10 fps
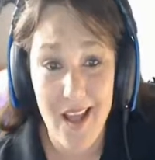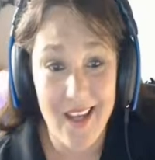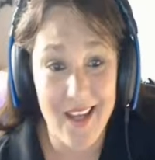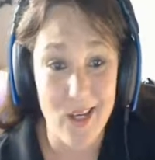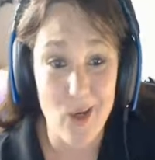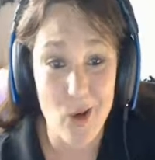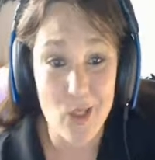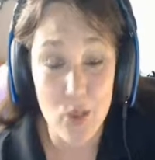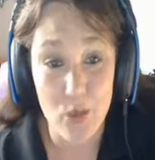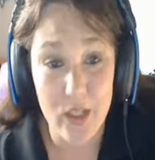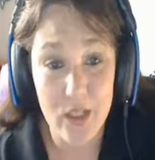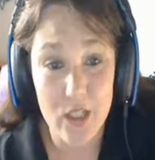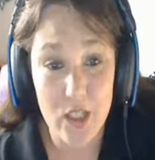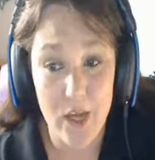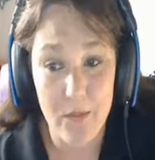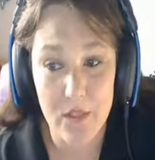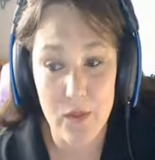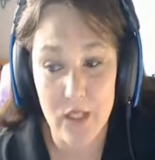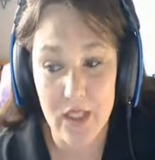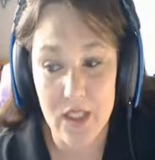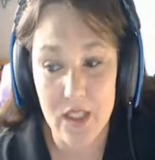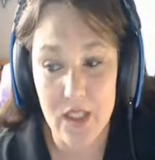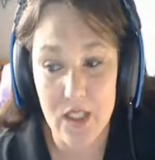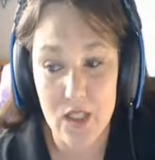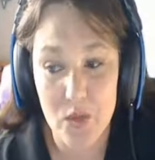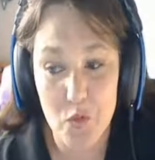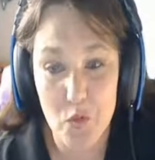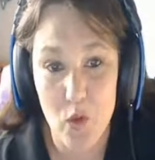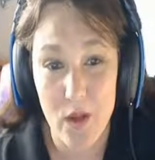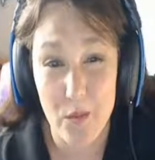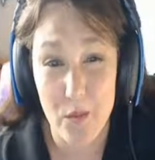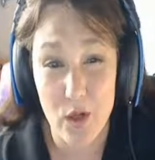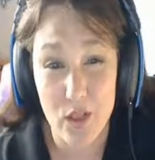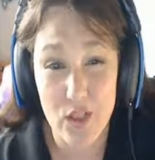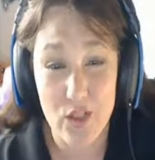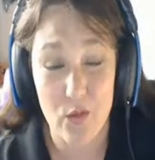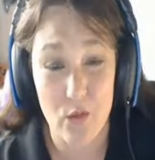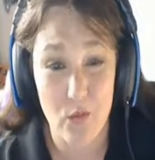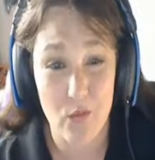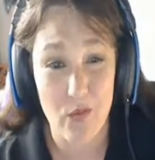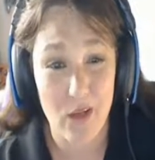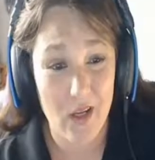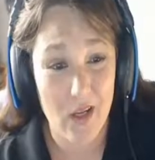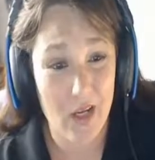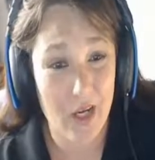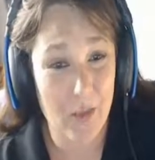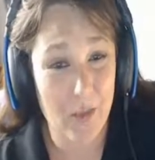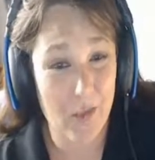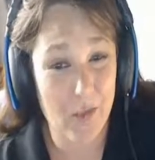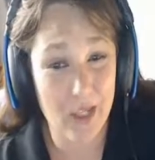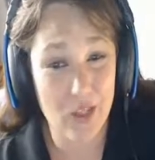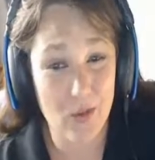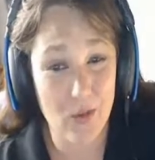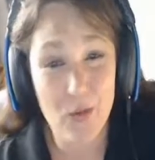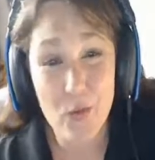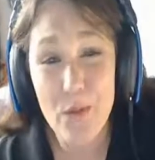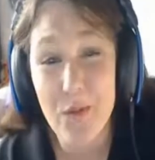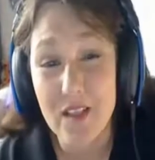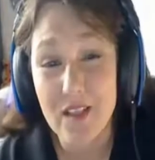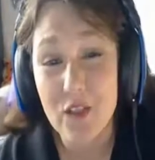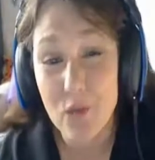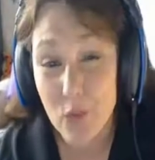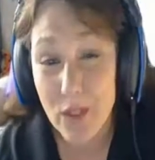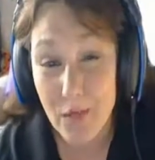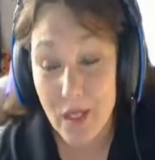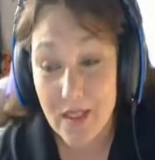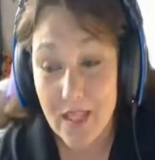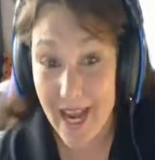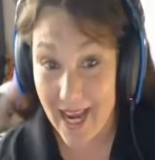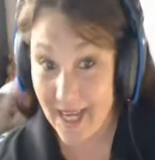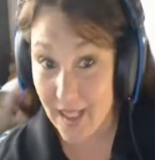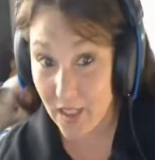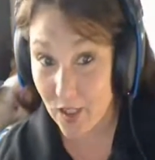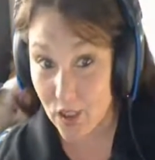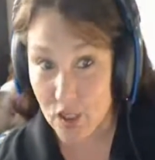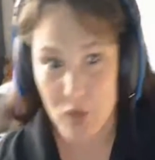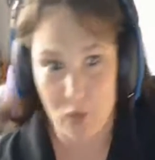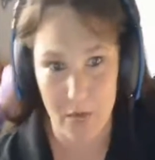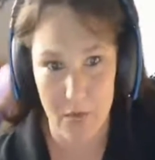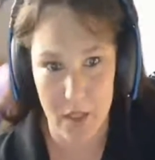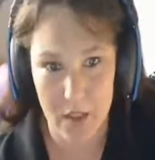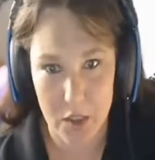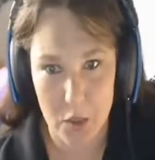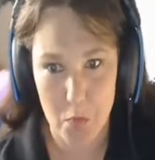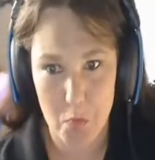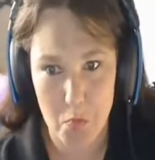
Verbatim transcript: Here on Twitch, I've been doing this since, what, March? So April, May, June, three months, three months, eight years, three months.